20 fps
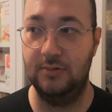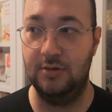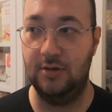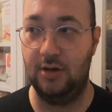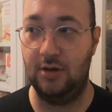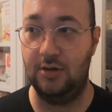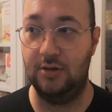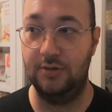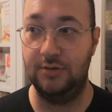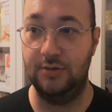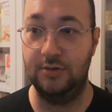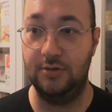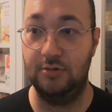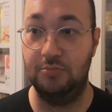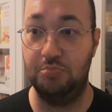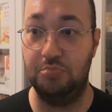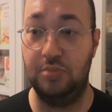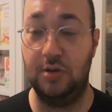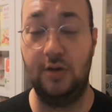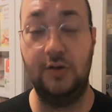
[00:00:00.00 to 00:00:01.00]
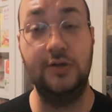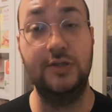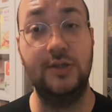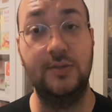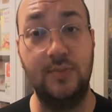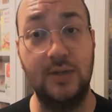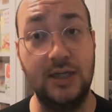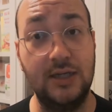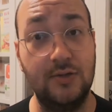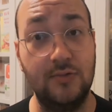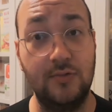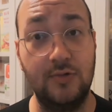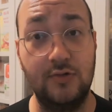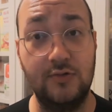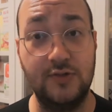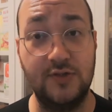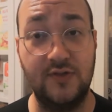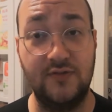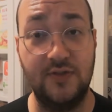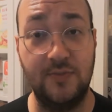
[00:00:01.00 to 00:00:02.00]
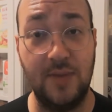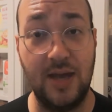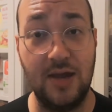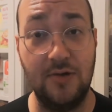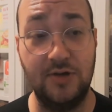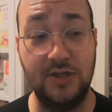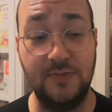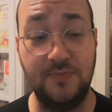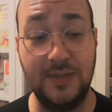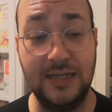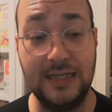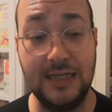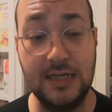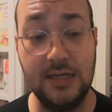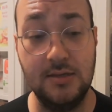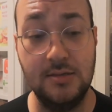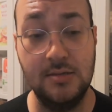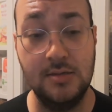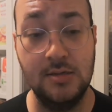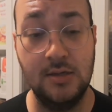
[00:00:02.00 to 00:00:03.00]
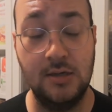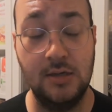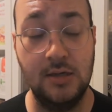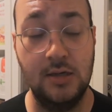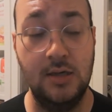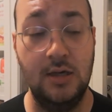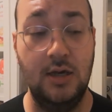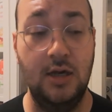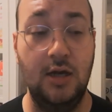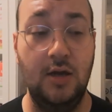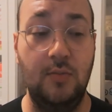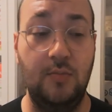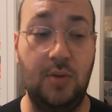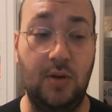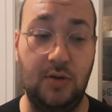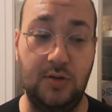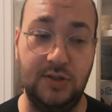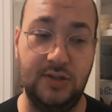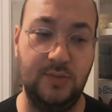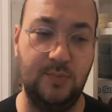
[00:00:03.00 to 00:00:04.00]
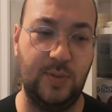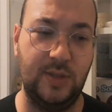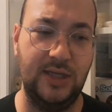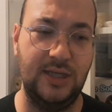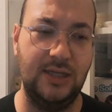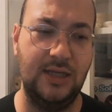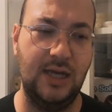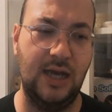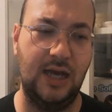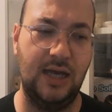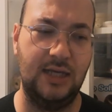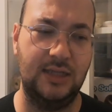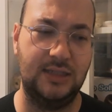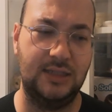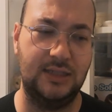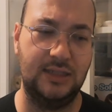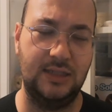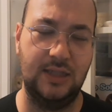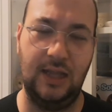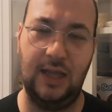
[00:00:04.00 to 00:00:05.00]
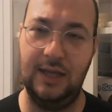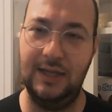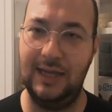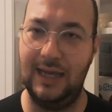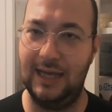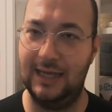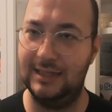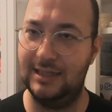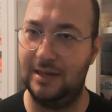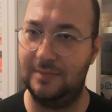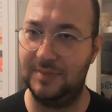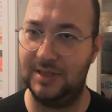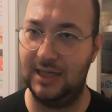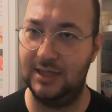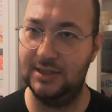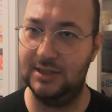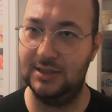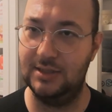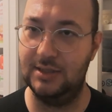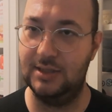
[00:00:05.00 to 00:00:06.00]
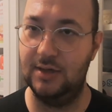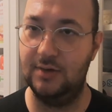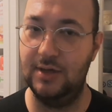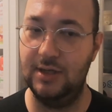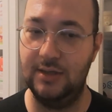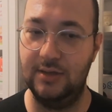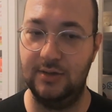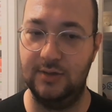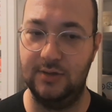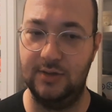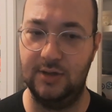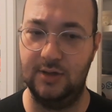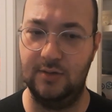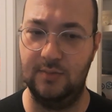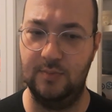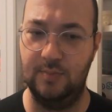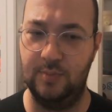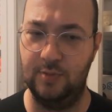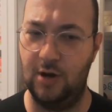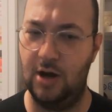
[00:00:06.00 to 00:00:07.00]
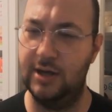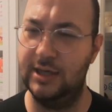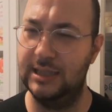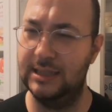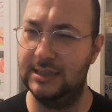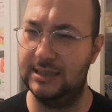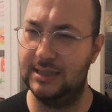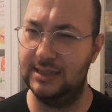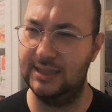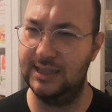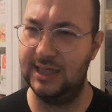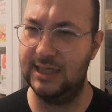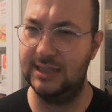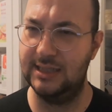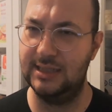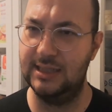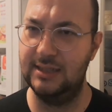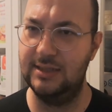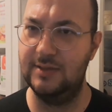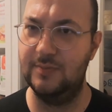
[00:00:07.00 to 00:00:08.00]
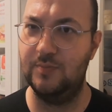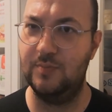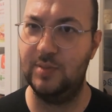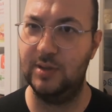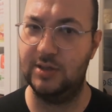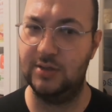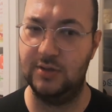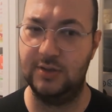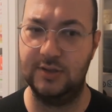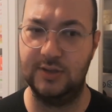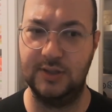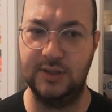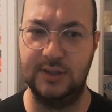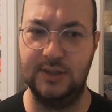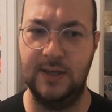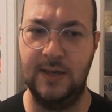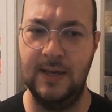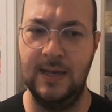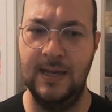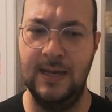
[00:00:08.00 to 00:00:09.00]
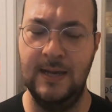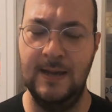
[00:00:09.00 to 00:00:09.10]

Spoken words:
on possibly the rules of the Mary's Mini. Possibly a slight adaptation to it that Brian suggested, because,